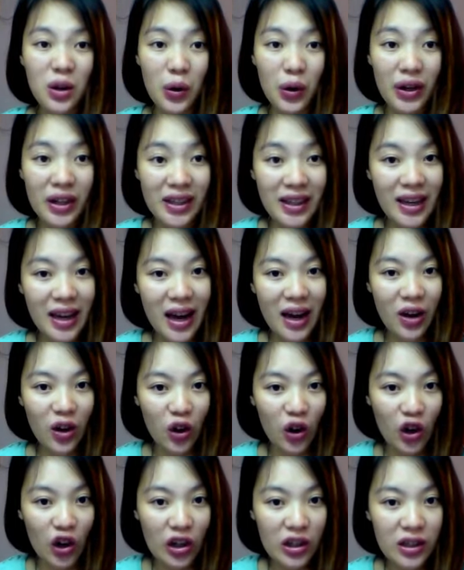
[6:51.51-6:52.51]
oily at
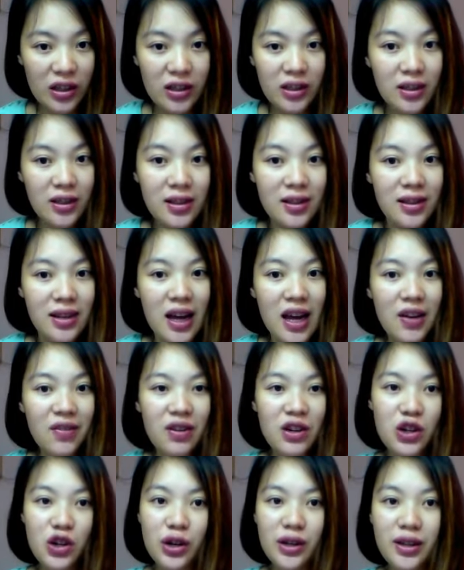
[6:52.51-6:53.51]
all,
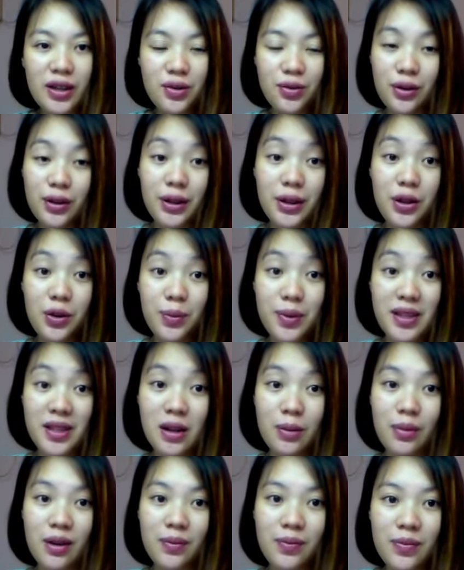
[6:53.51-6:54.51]
even during this really humid
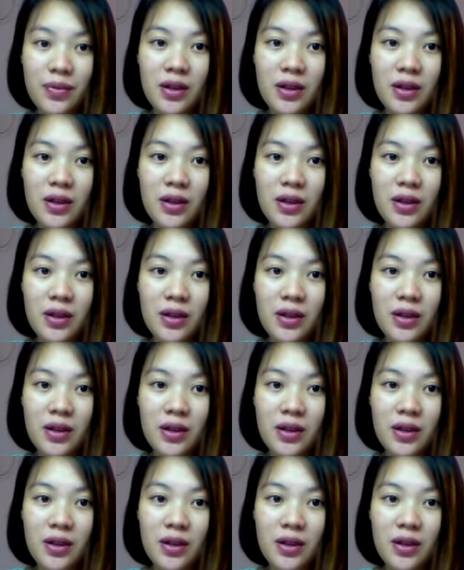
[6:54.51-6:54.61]
summer.